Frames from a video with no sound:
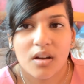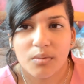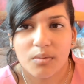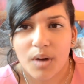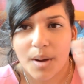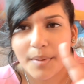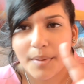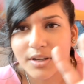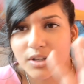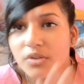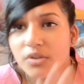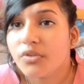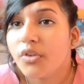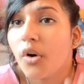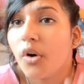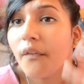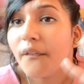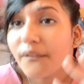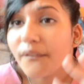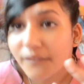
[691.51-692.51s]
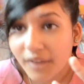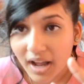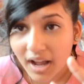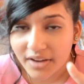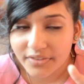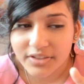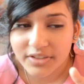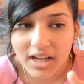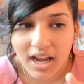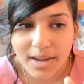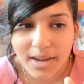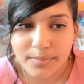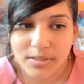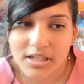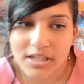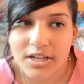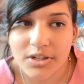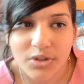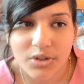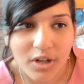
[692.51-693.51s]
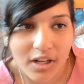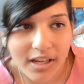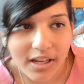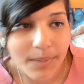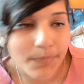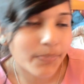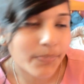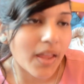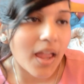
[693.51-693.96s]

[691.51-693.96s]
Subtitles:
Why am I doing 4? 5 times, literally.